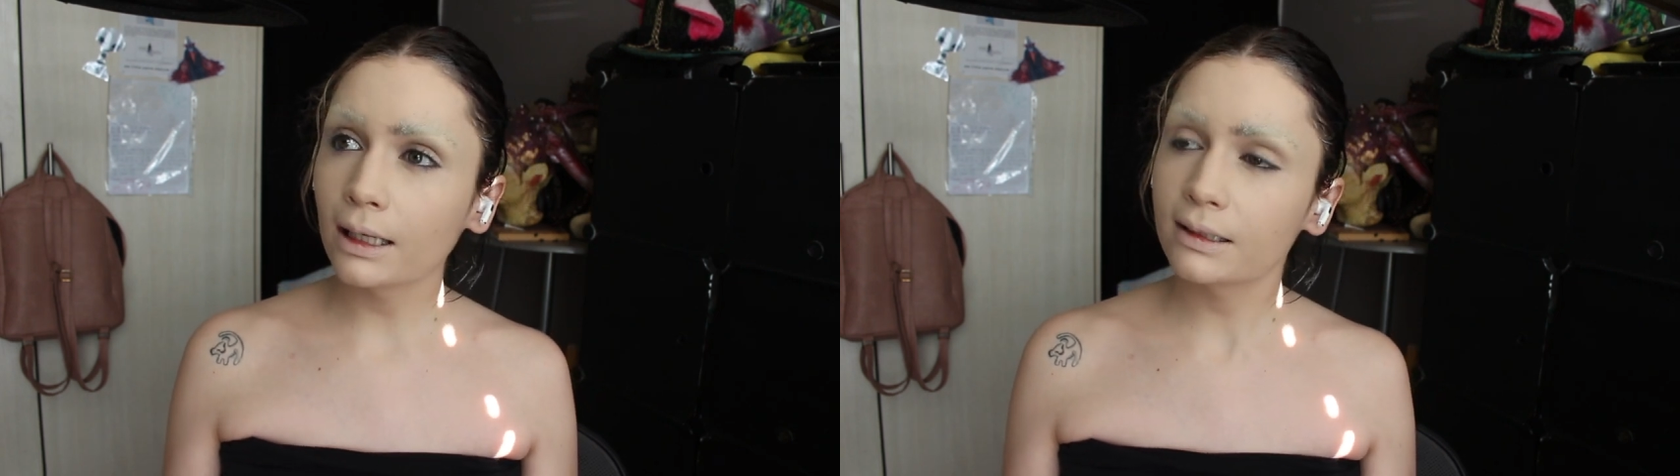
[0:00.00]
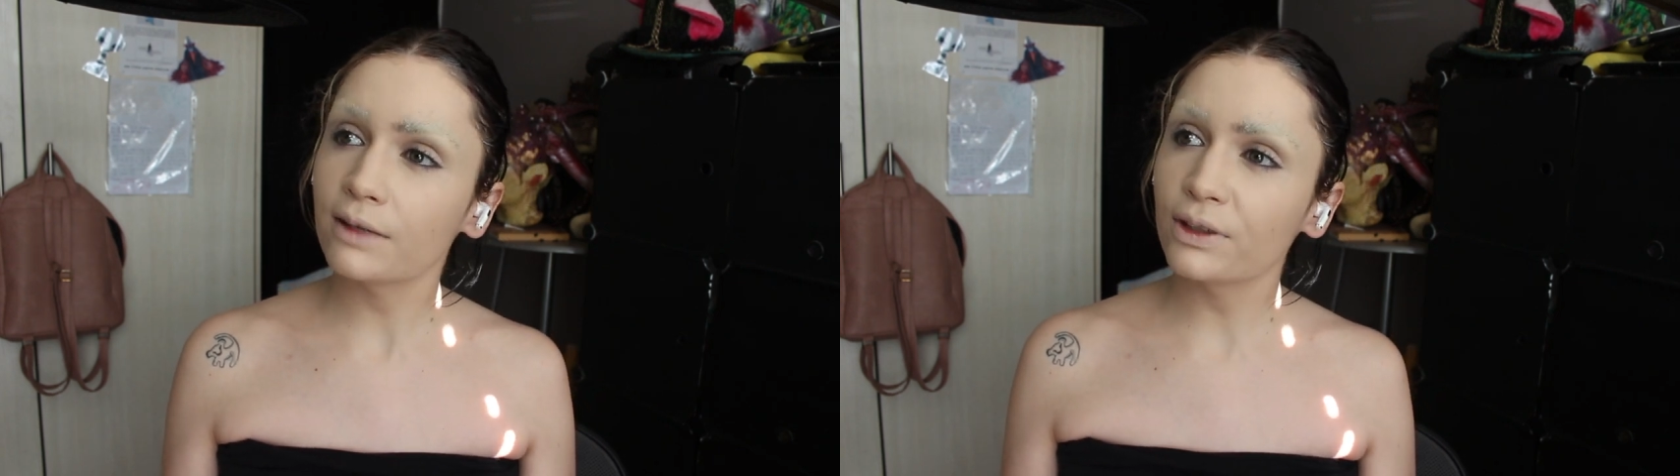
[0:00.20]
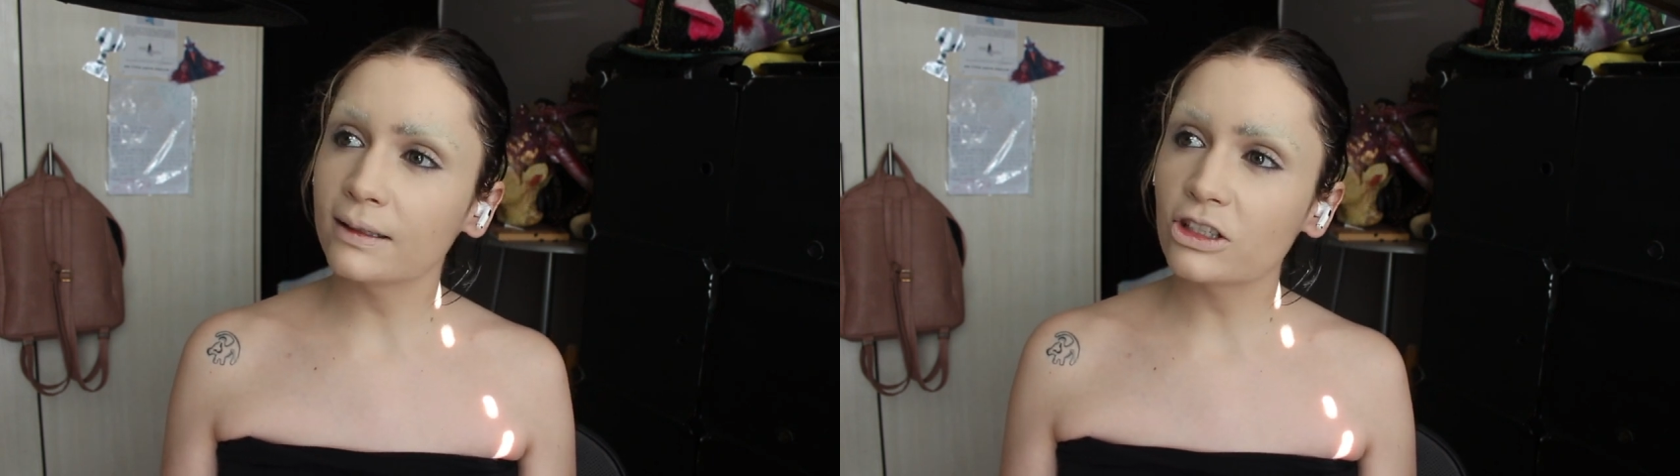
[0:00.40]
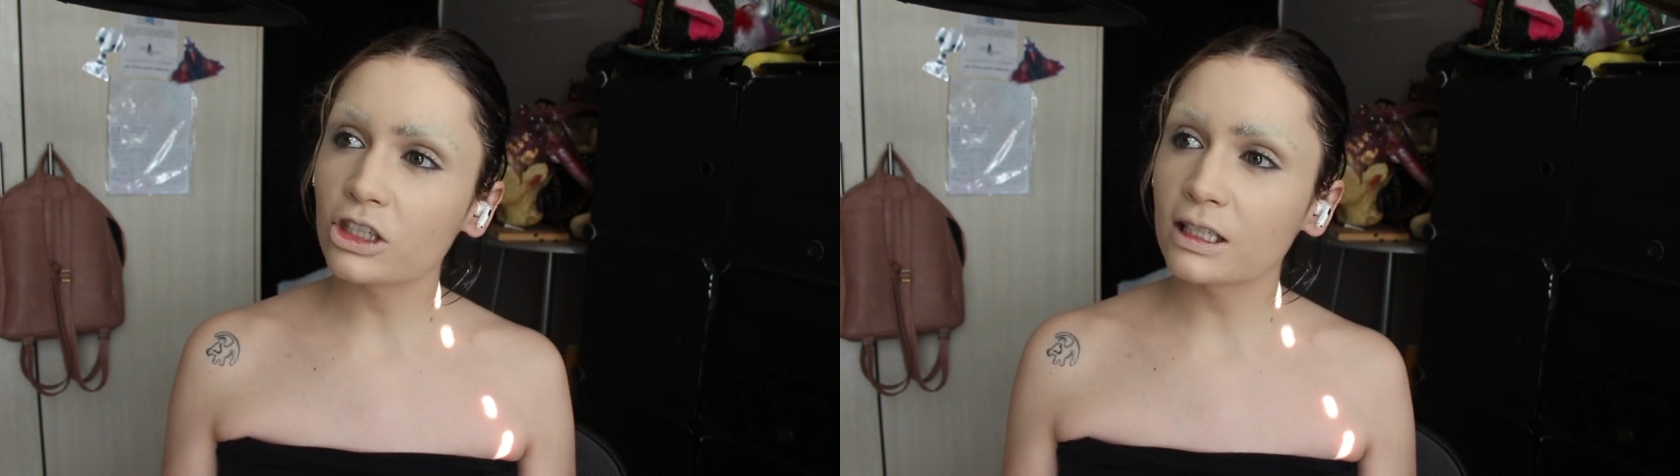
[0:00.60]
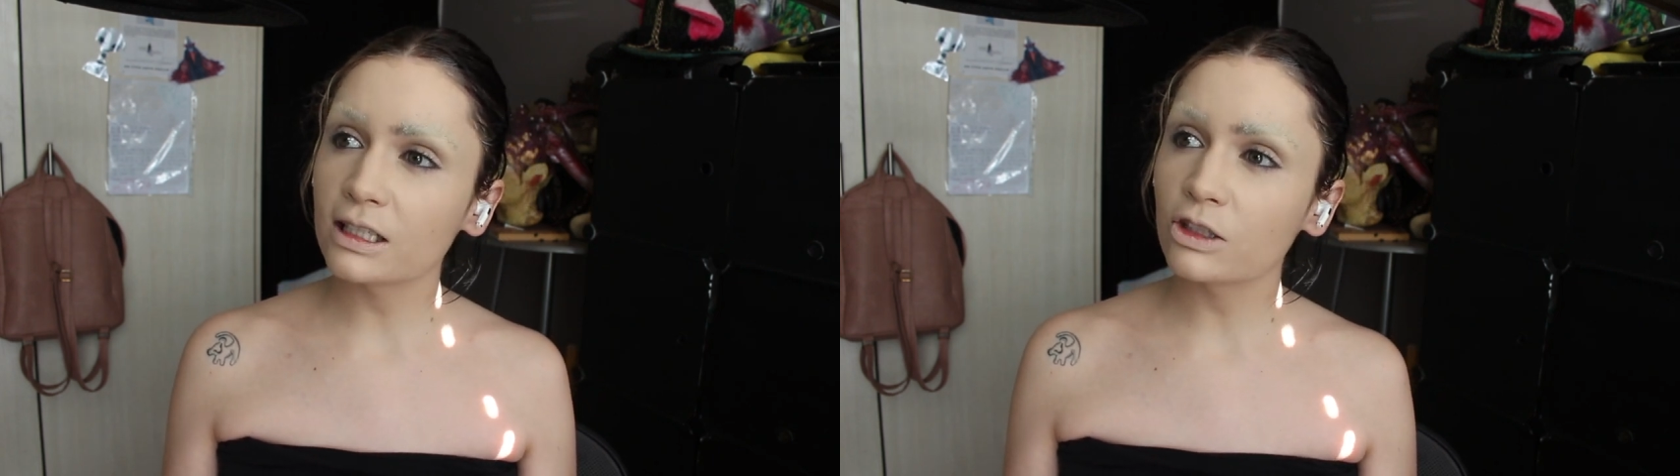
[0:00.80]

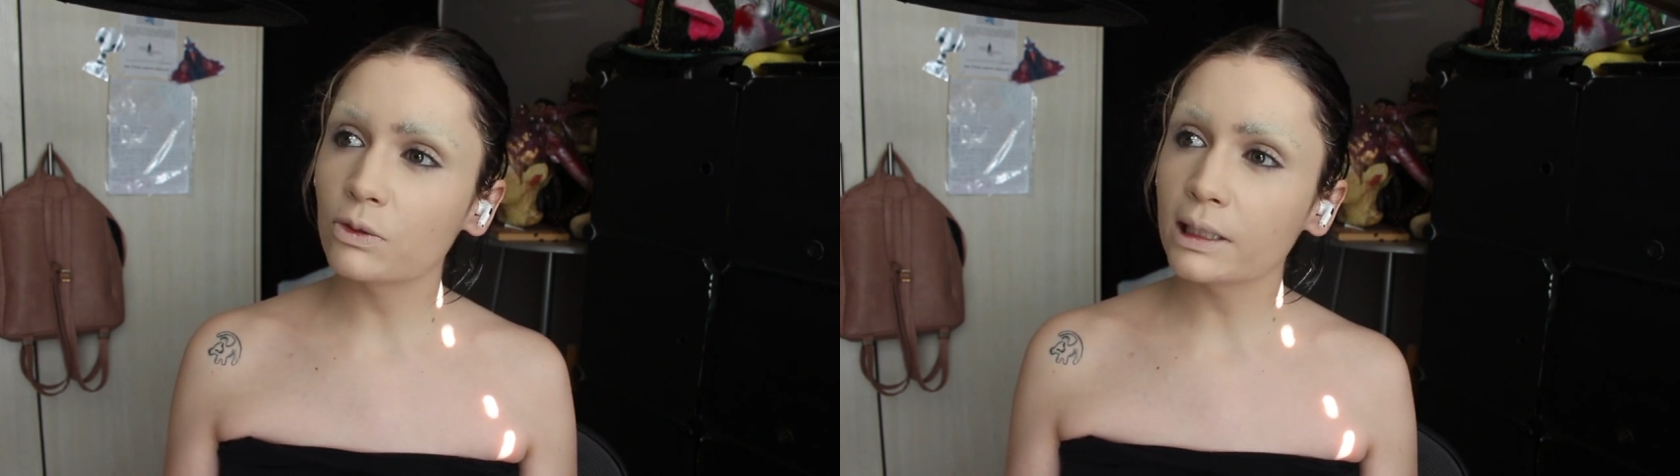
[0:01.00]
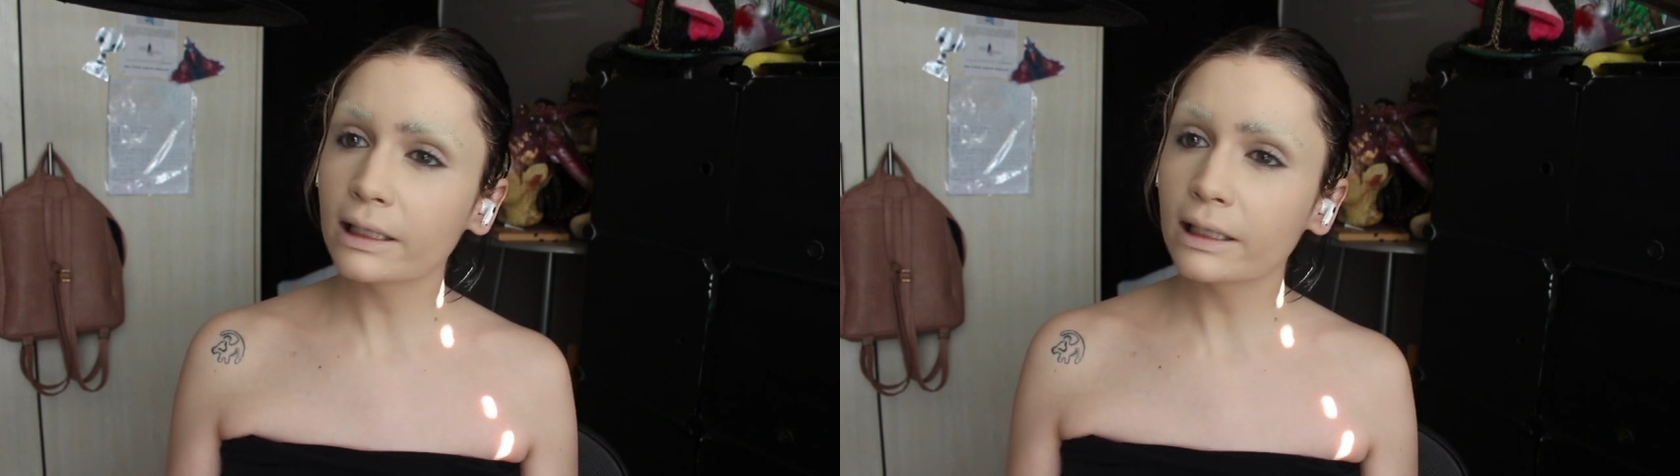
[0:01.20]
definition is doing